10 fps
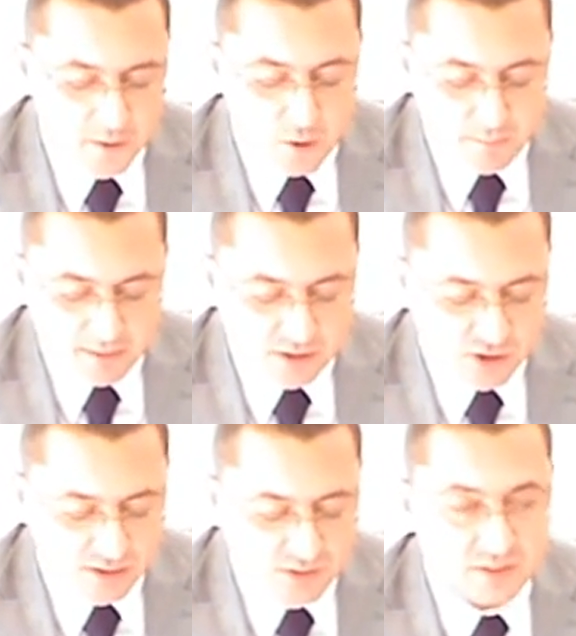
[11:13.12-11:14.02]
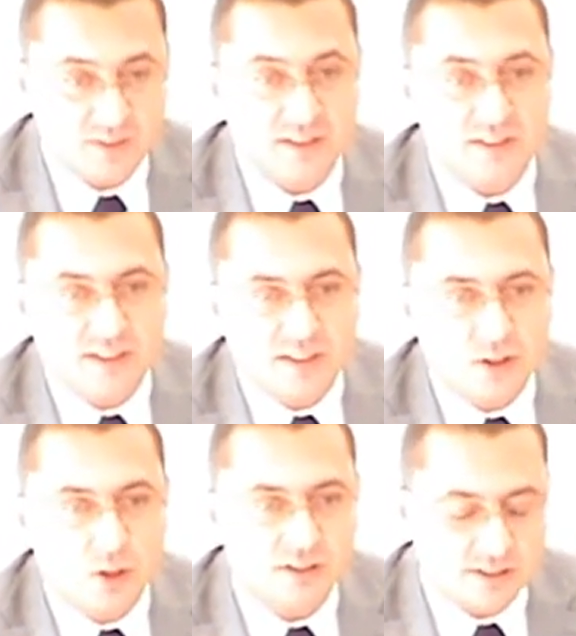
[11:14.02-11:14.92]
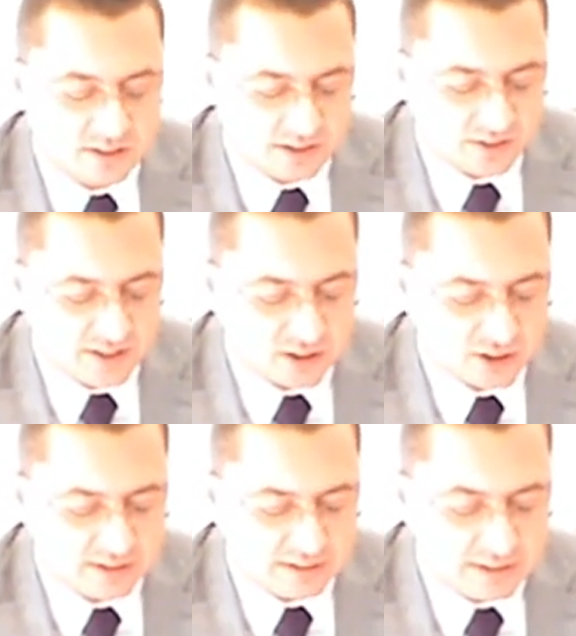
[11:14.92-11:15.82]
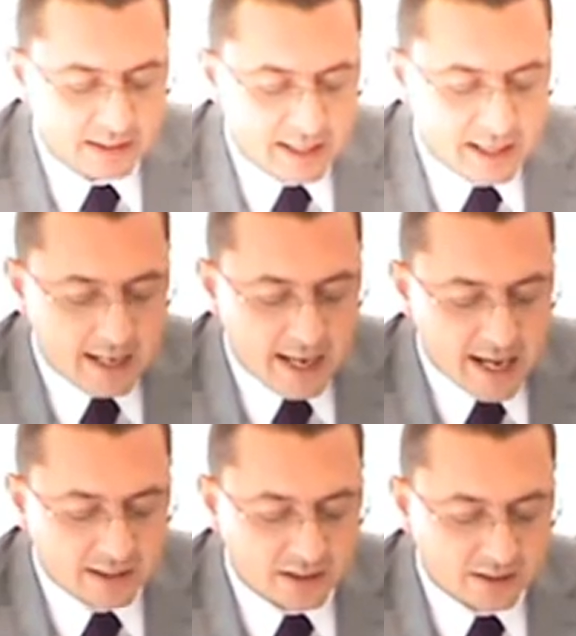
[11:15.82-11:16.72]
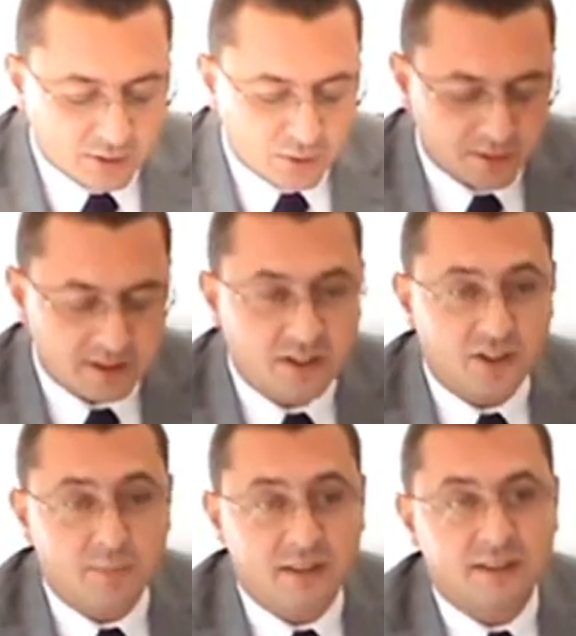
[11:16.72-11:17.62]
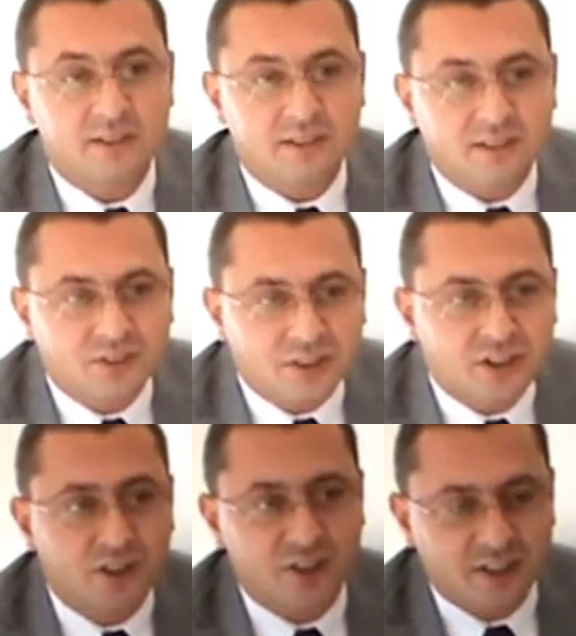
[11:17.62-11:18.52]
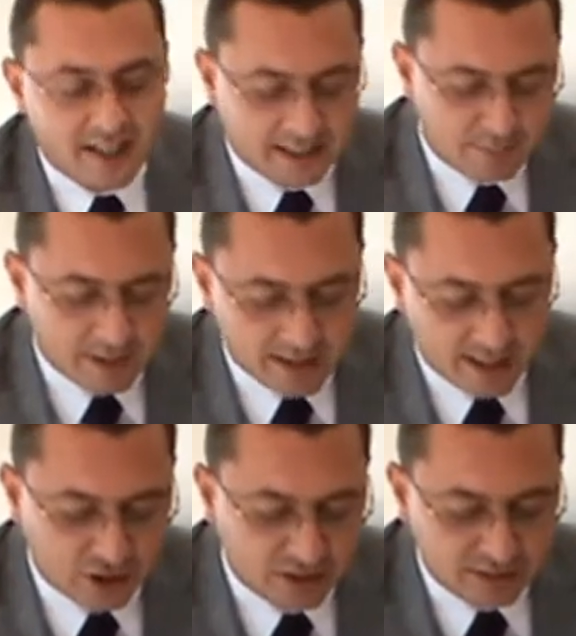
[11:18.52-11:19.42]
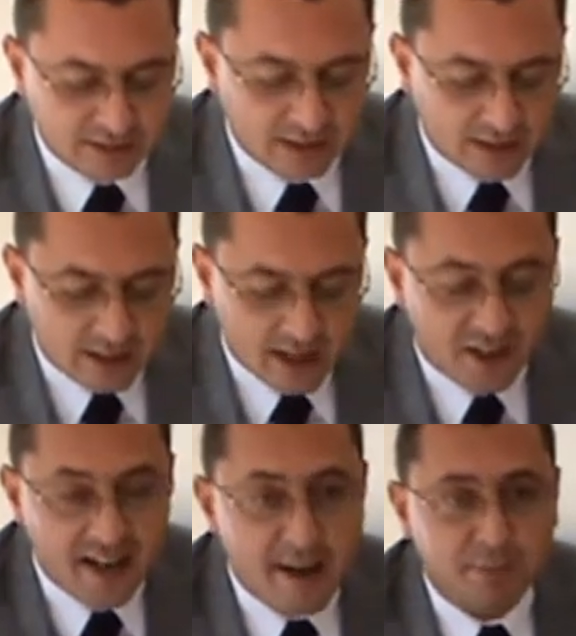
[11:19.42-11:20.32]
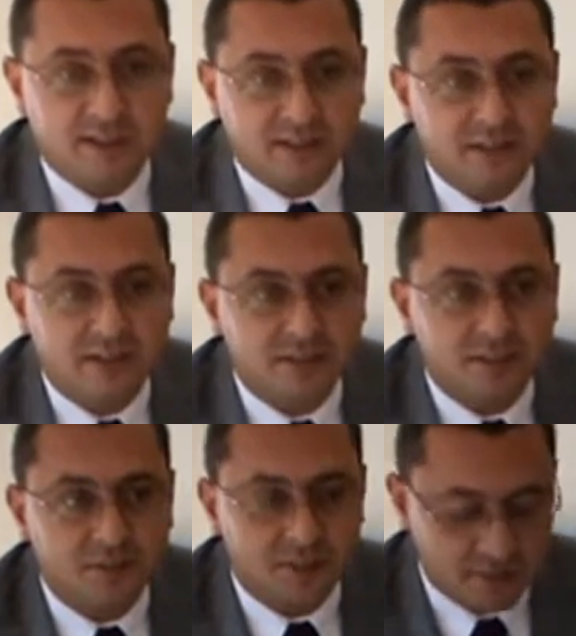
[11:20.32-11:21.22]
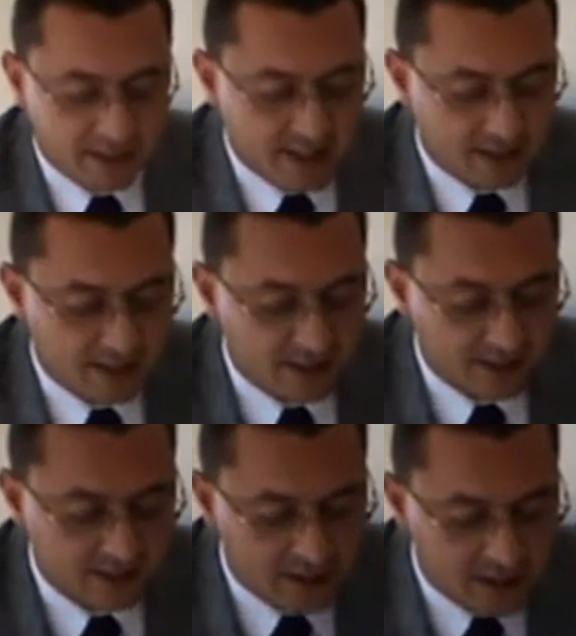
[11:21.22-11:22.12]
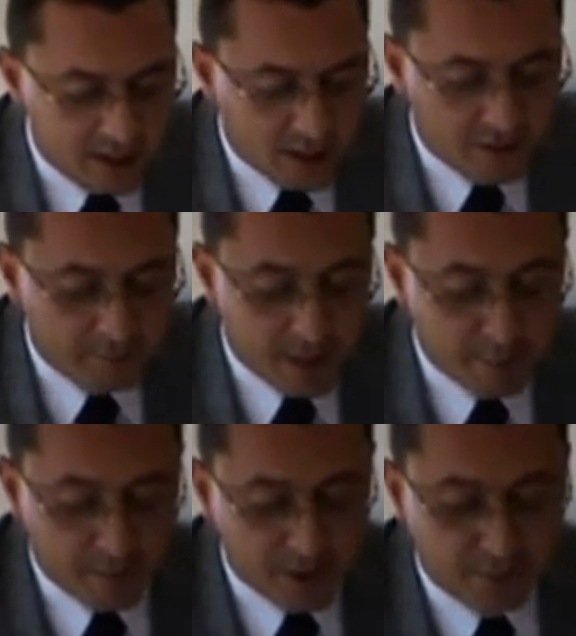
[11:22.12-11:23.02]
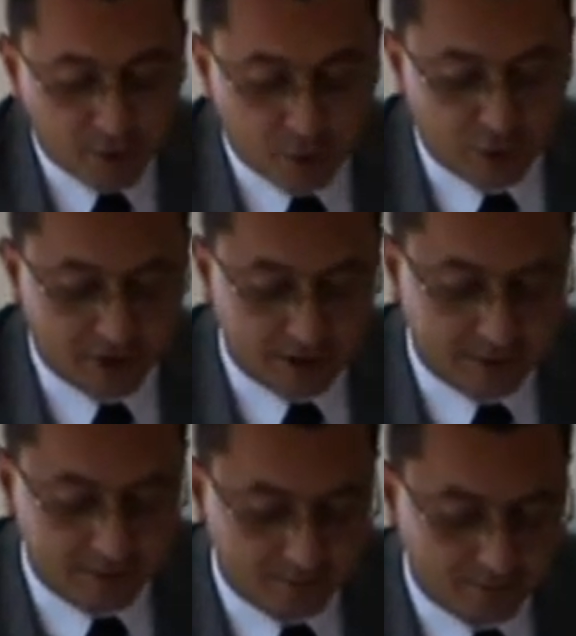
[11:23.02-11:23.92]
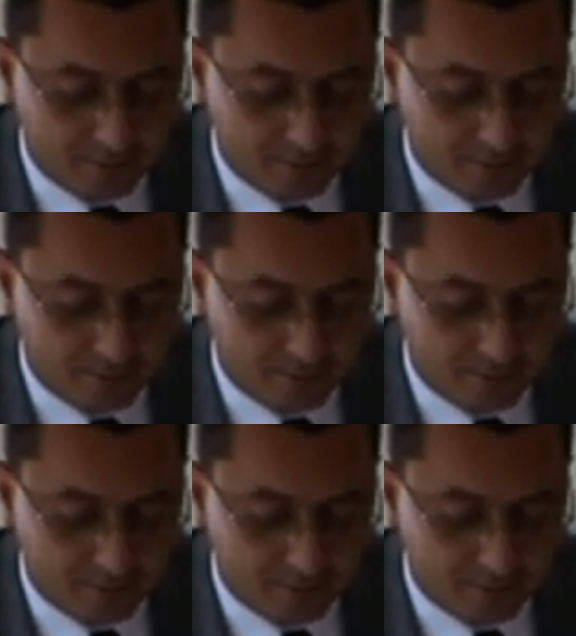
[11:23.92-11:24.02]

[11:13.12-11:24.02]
competition-driven uh, cost considerations and consumer-determined return expectations are absent from the calculus of paper money producers.